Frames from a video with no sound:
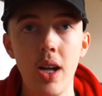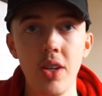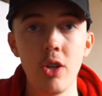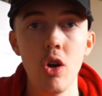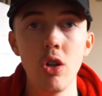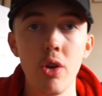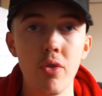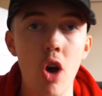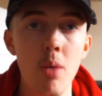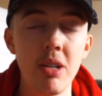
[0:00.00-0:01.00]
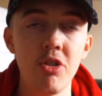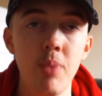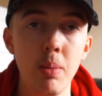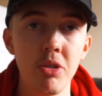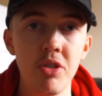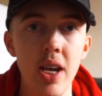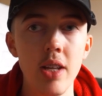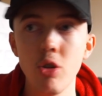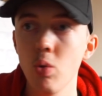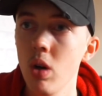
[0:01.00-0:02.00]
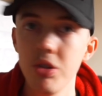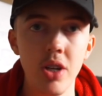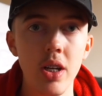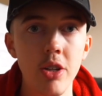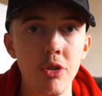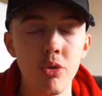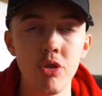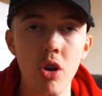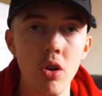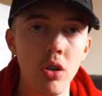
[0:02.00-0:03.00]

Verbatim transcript: And I got a lot of comments of people saying, yo, what's that intro song?